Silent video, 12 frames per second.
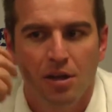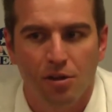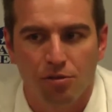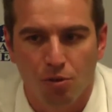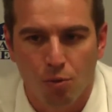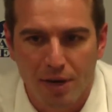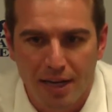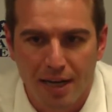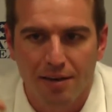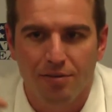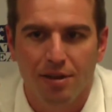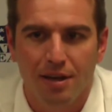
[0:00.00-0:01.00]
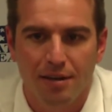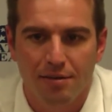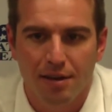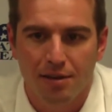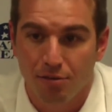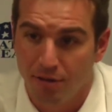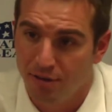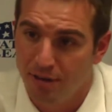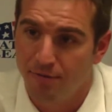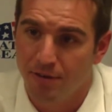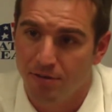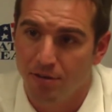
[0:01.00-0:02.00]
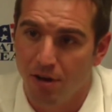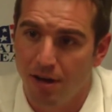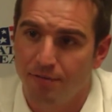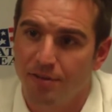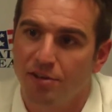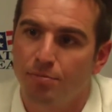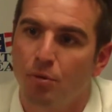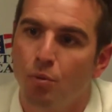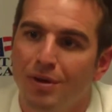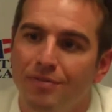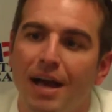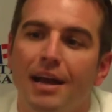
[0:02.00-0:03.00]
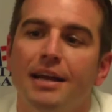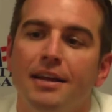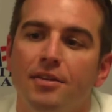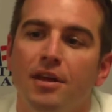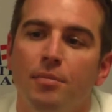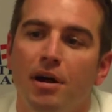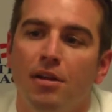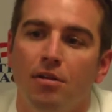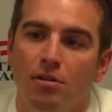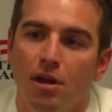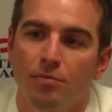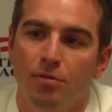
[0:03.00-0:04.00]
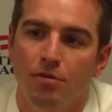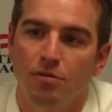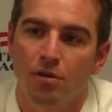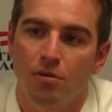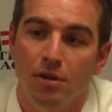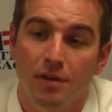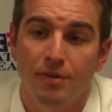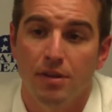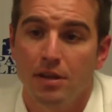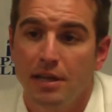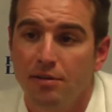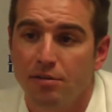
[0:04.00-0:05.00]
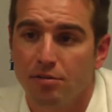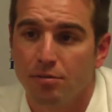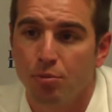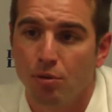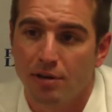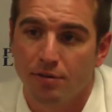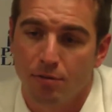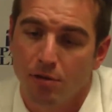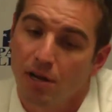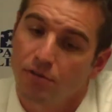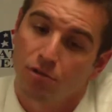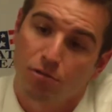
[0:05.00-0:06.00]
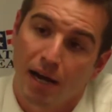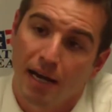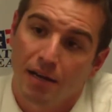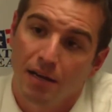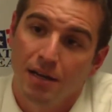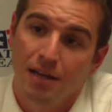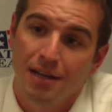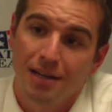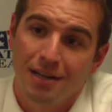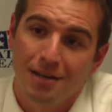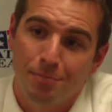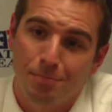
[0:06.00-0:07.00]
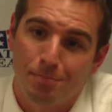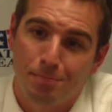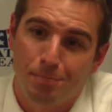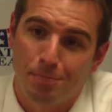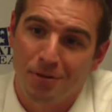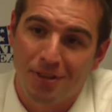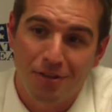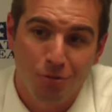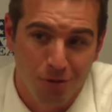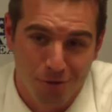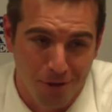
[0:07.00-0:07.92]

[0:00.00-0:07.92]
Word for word: so we kind of said it's not necessarily defense and offense but we've got to get them out of their comfort zone if it leads to some points for us great but they scored